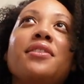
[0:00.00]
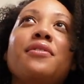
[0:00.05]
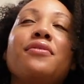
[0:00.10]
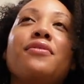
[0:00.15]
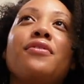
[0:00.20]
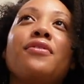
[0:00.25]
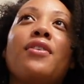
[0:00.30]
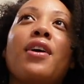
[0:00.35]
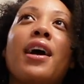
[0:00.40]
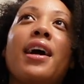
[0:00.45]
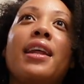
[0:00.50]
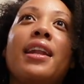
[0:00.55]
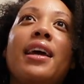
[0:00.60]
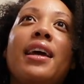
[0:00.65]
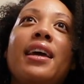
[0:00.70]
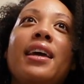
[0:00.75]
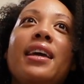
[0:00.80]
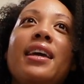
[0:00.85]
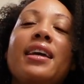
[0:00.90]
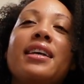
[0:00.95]

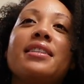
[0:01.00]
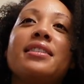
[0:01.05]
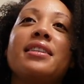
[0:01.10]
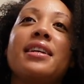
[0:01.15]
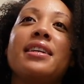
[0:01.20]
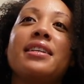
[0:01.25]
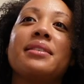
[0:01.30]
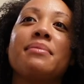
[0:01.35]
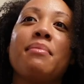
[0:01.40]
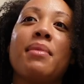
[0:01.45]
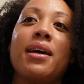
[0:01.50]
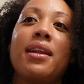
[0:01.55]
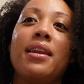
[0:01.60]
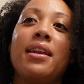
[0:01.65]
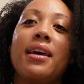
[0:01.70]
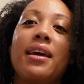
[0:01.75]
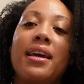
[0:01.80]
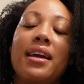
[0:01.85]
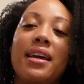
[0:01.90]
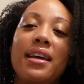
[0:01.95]
Friday and today's
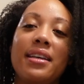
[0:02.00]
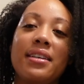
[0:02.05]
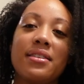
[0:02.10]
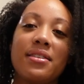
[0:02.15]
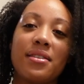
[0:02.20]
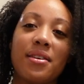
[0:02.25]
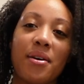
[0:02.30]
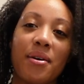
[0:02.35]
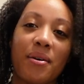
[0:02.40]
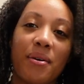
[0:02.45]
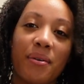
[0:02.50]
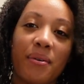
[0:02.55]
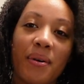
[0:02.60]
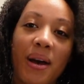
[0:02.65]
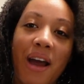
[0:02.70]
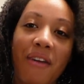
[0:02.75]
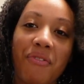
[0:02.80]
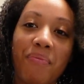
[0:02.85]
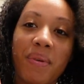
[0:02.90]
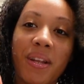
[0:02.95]
Monday, so
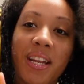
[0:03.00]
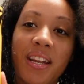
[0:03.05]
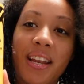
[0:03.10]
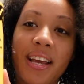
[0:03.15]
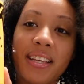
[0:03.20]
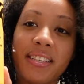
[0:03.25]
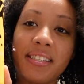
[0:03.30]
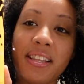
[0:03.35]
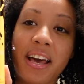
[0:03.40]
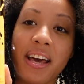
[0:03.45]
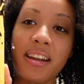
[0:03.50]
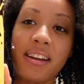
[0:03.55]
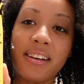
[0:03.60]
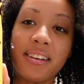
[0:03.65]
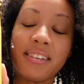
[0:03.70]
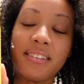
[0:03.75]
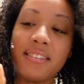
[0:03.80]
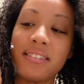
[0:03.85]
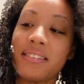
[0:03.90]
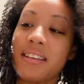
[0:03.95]
however many days that
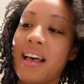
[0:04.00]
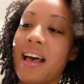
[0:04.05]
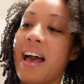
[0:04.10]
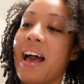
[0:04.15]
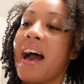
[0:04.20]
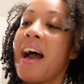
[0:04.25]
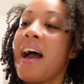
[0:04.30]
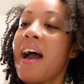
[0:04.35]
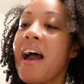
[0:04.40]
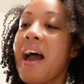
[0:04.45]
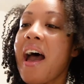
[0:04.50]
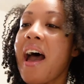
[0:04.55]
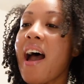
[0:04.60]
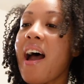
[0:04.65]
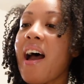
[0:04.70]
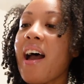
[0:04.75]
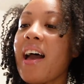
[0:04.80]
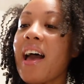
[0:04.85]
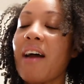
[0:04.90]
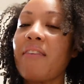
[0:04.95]
is.
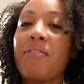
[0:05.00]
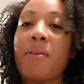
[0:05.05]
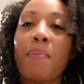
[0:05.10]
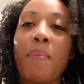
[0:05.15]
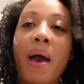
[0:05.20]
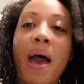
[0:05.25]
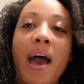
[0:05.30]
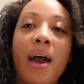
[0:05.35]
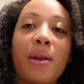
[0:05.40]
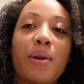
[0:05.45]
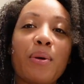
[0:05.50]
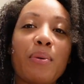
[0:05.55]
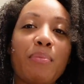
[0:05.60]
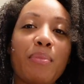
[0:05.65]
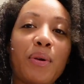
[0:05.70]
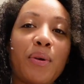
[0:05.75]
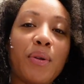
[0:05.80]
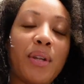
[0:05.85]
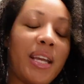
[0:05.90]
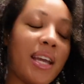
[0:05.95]
I have the Pattern
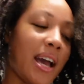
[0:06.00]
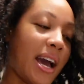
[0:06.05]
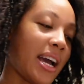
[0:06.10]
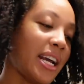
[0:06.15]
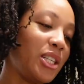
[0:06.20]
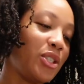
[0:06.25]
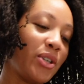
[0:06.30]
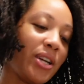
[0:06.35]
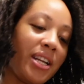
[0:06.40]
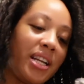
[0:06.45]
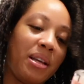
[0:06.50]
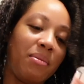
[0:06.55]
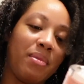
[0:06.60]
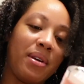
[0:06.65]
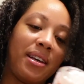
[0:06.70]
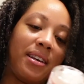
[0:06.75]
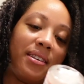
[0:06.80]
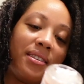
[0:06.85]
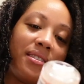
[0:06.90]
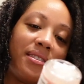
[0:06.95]
Beauty Hydrating
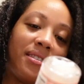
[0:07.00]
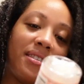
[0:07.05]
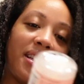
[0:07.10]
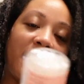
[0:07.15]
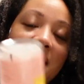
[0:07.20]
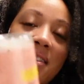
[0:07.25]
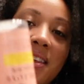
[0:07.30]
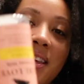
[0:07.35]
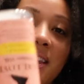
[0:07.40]
Mist and